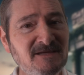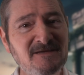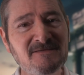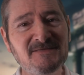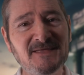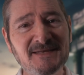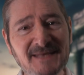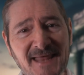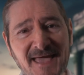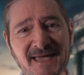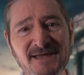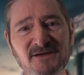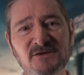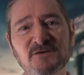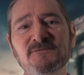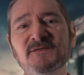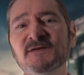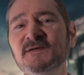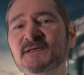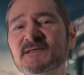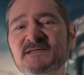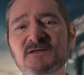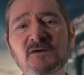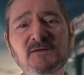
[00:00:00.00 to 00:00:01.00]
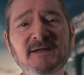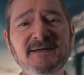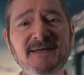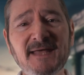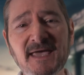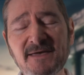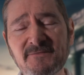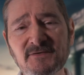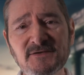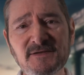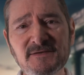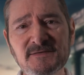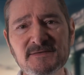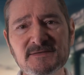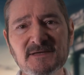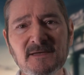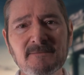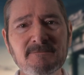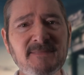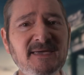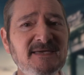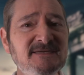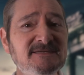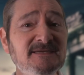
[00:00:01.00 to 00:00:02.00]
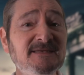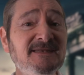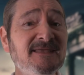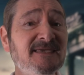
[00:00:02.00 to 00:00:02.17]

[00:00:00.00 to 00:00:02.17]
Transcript: the lack of solid evidence makes it